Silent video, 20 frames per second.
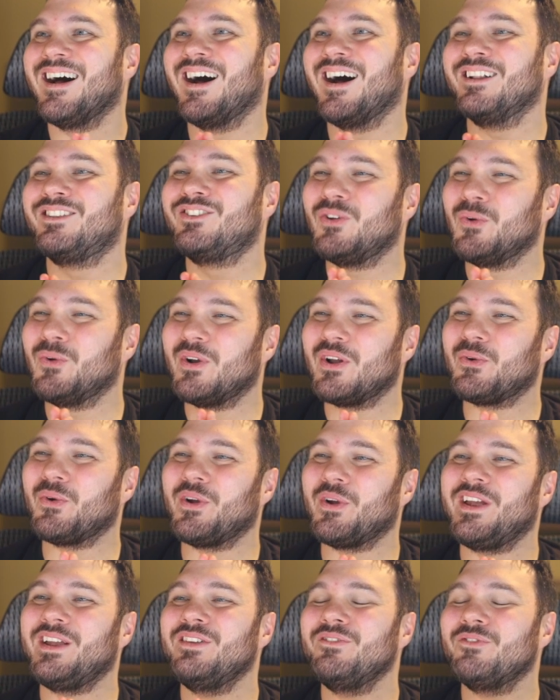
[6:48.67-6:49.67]
2 and a
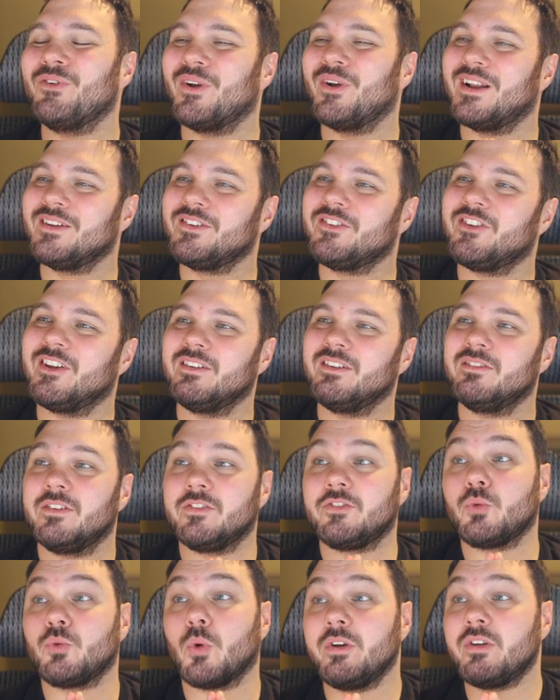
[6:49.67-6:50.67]
green for an instant.
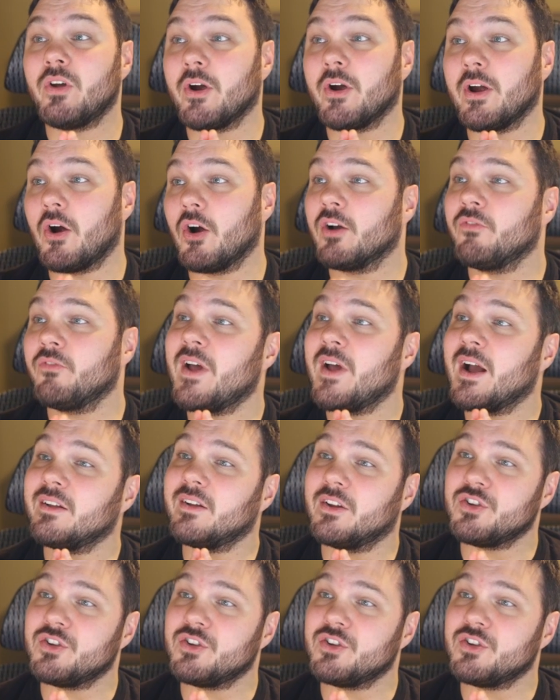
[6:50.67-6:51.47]
Destroy target artifact,